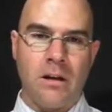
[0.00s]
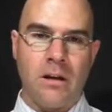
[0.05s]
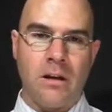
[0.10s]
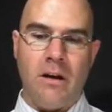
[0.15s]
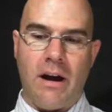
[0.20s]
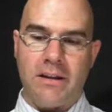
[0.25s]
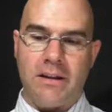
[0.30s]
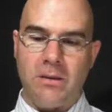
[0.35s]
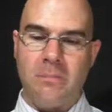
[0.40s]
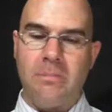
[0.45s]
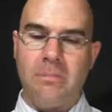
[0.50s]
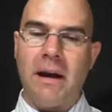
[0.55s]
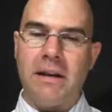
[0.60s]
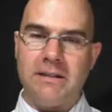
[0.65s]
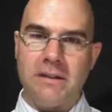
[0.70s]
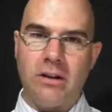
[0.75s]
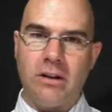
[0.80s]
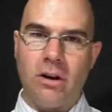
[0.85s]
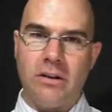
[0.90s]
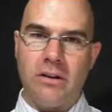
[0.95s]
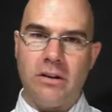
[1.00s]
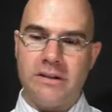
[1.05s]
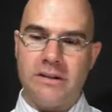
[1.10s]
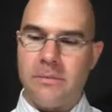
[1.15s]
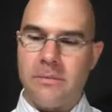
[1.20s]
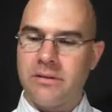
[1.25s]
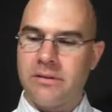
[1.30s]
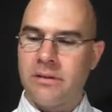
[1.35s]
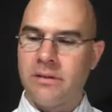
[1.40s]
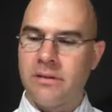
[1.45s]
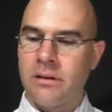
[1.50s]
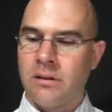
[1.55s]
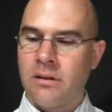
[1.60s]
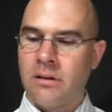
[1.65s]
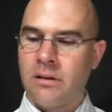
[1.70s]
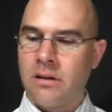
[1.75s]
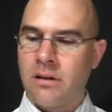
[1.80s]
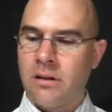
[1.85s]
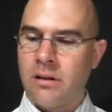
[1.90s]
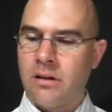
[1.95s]
Great, so basic concepts
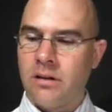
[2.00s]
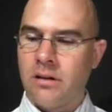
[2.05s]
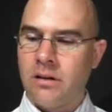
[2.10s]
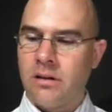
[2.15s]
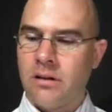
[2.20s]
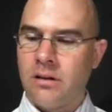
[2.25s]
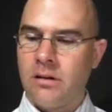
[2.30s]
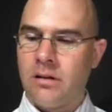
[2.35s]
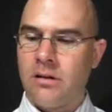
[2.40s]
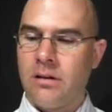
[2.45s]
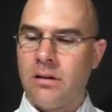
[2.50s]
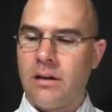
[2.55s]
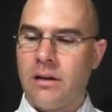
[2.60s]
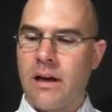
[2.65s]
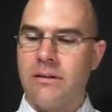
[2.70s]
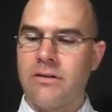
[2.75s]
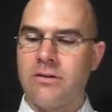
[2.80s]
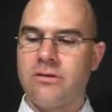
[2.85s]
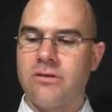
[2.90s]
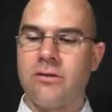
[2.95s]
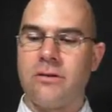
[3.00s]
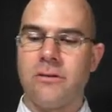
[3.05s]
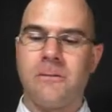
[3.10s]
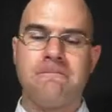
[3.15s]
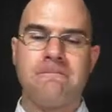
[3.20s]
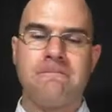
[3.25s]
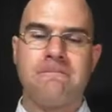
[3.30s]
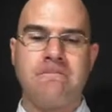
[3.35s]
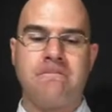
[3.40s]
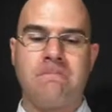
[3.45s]
understood.